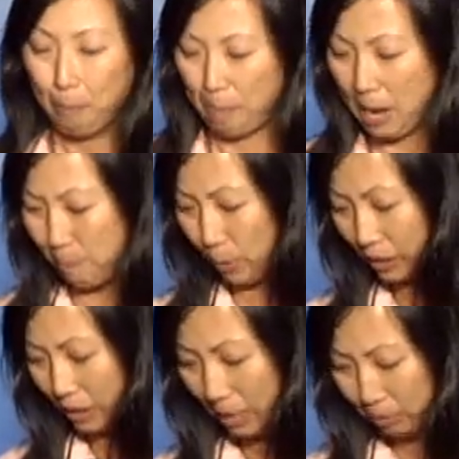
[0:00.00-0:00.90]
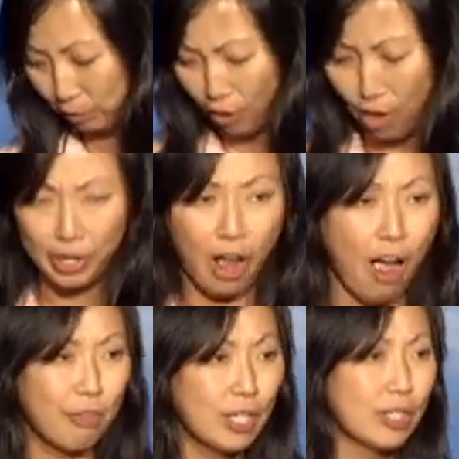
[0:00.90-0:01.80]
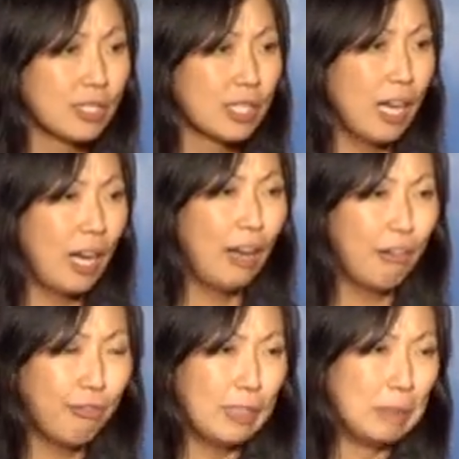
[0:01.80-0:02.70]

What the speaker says: Paper clips falling off of you and stuff.